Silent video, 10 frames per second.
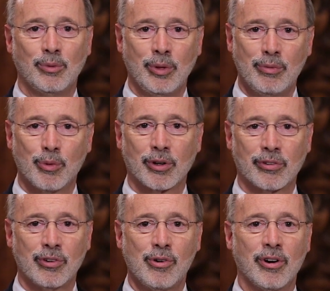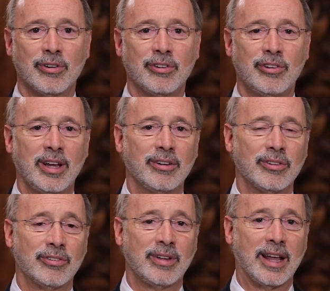we've worked so hard to change
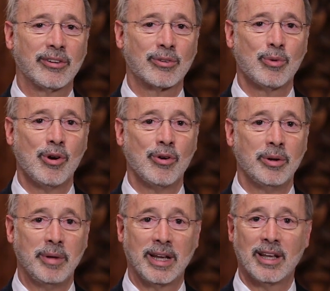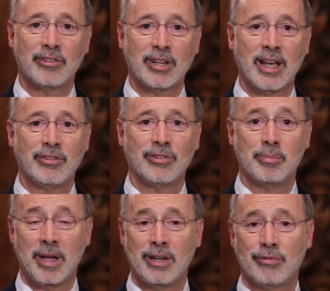the status quo and make education the
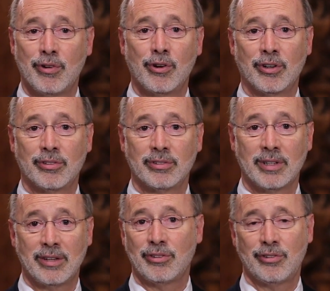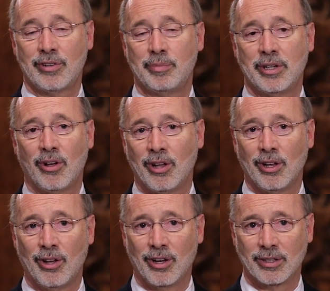main focus, as it should have been all
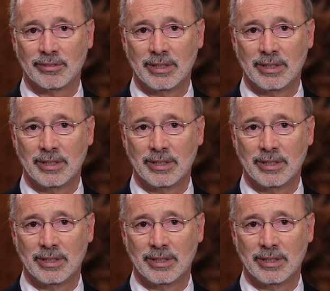along.